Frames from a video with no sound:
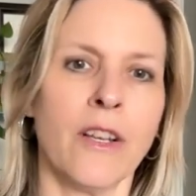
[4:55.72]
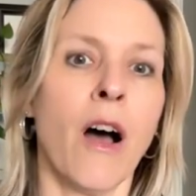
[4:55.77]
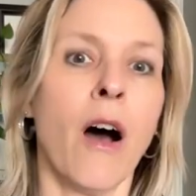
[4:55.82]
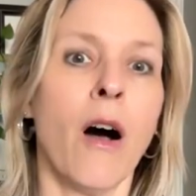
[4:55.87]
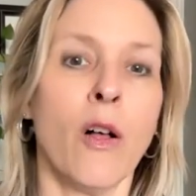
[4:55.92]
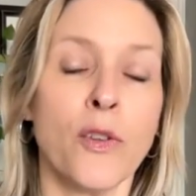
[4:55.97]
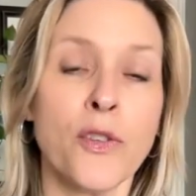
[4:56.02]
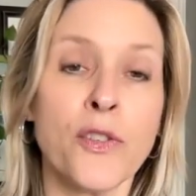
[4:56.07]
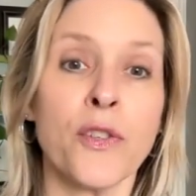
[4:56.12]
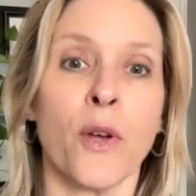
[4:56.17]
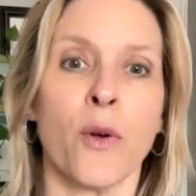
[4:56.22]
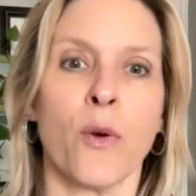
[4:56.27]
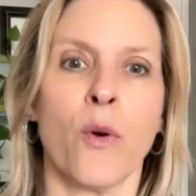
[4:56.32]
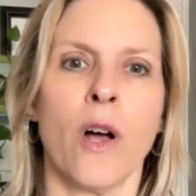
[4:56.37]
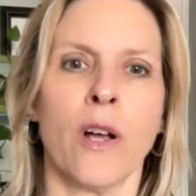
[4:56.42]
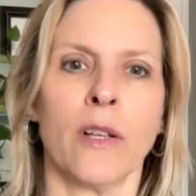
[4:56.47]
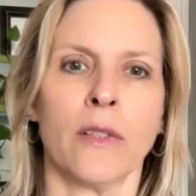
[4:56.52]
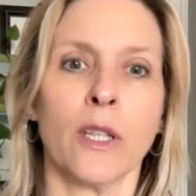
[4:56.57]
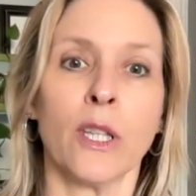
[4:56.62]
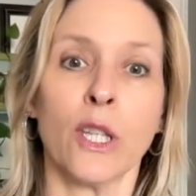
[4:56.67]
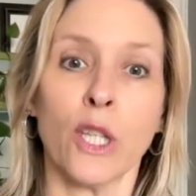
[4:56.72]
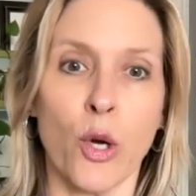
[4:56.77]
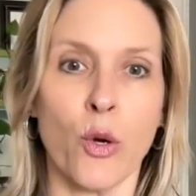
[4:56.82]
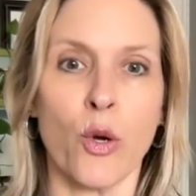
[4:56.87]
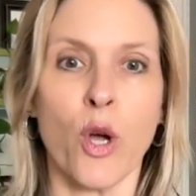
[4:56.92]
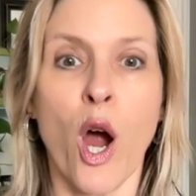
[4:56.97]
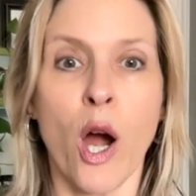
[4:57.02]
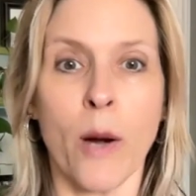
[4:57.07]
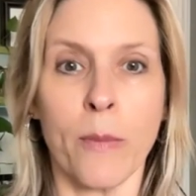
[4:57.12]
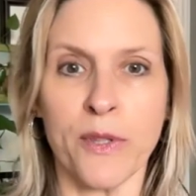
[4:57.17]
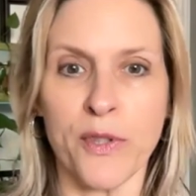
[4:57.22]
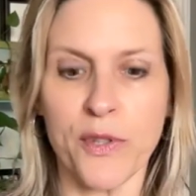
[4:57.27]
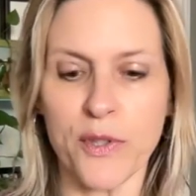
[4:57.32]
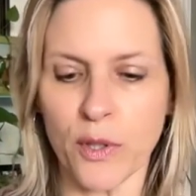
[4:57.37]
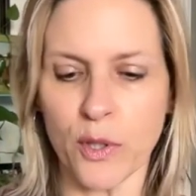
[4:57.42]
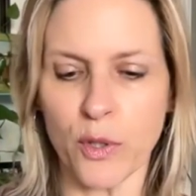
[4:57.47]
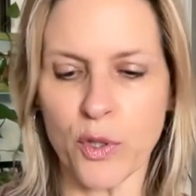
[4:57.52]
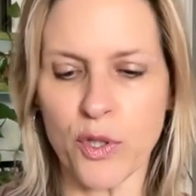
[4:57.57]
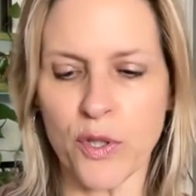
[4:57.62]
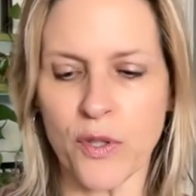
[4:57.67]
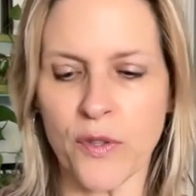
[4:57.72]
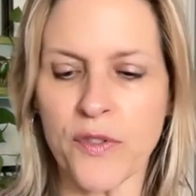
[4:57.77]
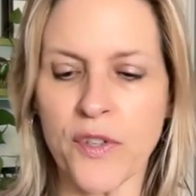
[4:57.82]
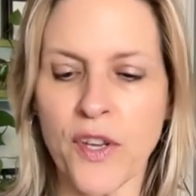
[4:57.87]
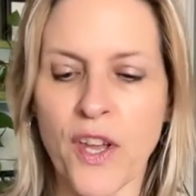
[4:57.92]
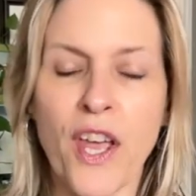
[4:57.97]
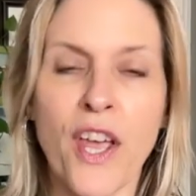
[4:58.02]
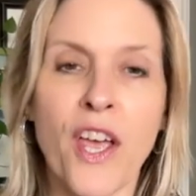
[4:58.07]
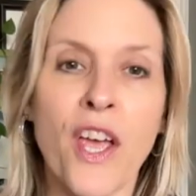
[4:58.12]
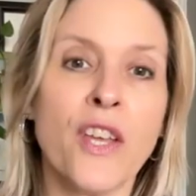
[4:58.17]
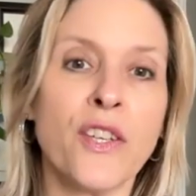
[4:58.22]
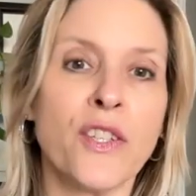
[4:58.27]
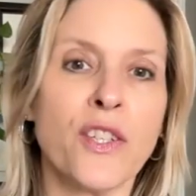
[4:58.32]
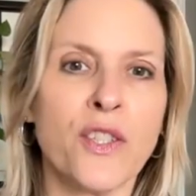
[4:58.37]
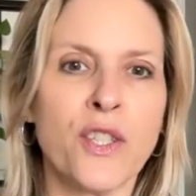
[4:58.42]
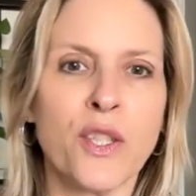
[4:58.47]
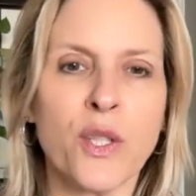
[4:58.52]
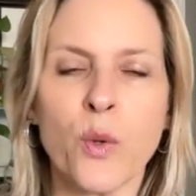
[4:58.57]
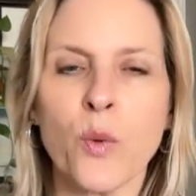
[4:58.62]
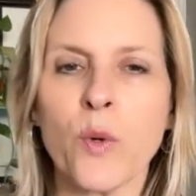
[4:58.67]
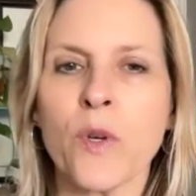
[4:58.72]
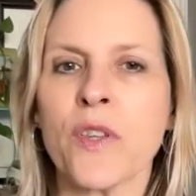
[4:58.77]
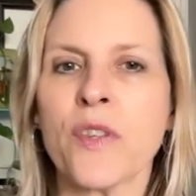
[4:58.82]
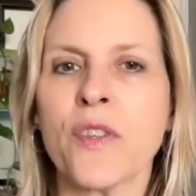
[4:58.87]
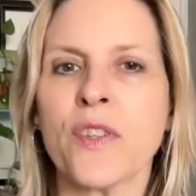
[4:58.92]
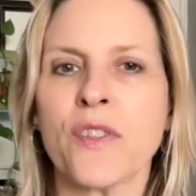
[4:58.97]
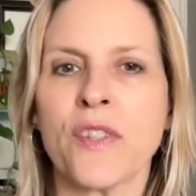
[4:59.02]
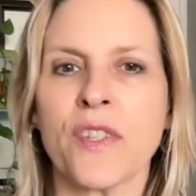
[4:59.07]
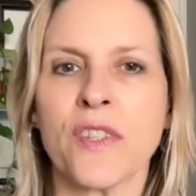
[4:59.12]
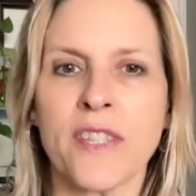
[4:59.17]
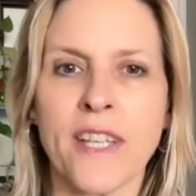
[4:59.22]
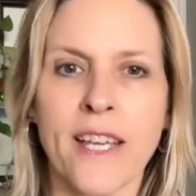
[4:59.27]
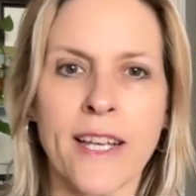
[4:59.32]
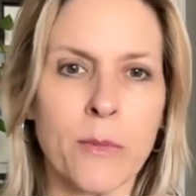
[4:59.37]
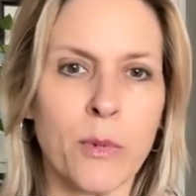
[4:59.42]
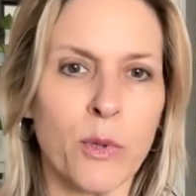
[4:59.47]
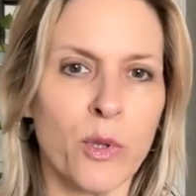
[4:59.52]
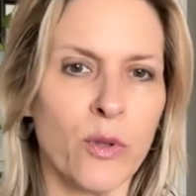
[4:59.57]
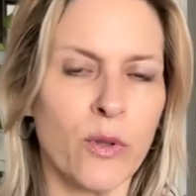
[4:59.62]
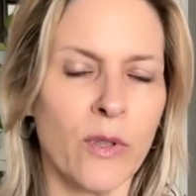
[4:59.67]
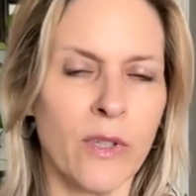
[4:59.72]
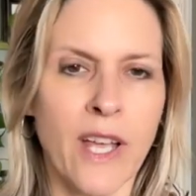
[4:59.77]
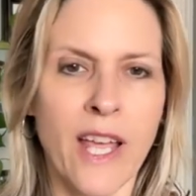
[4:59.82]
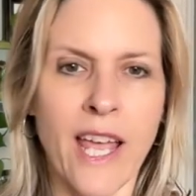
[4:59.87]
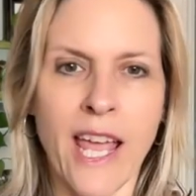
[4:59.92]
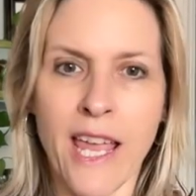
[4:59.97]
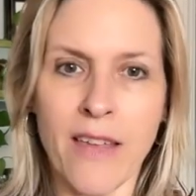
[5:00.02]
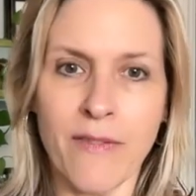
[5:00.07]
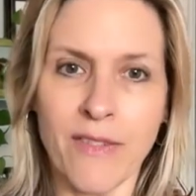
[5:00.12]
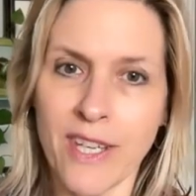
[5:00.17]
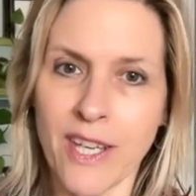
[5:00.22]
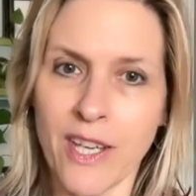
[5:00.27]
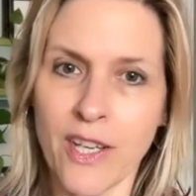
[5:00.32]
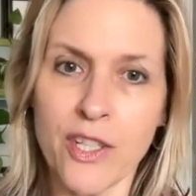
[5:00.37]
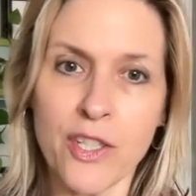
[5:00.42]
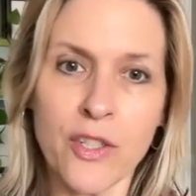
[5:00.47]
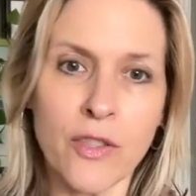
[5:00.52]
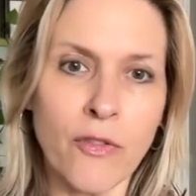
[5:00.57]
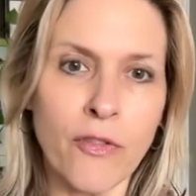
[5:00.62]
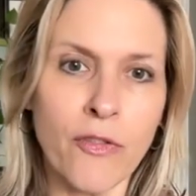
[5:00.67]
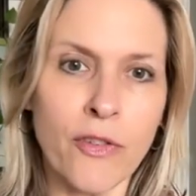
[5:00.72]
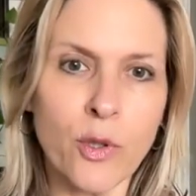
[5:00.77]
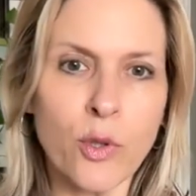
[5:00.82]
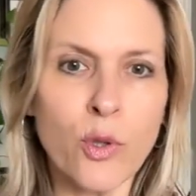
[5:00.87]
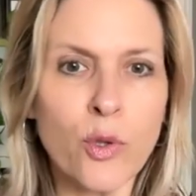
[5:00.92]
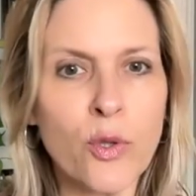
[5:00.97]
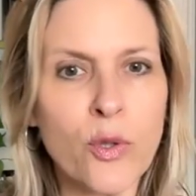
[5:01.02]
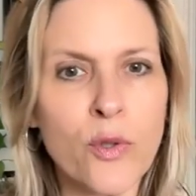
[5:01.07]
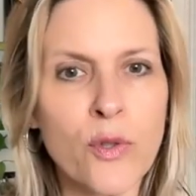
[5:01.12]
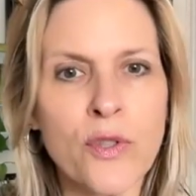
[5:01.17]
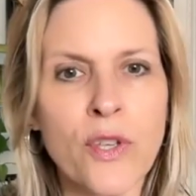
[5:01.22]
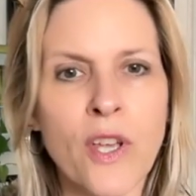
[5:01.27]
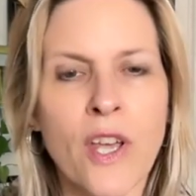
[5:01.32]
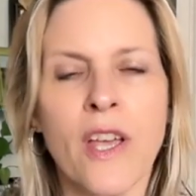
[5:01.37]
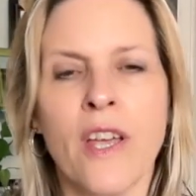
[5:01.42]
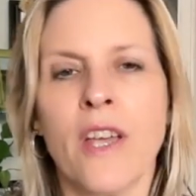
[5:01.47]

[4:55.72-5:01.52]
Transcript: also on low carbon solutions to do with sustainable aviation fuels,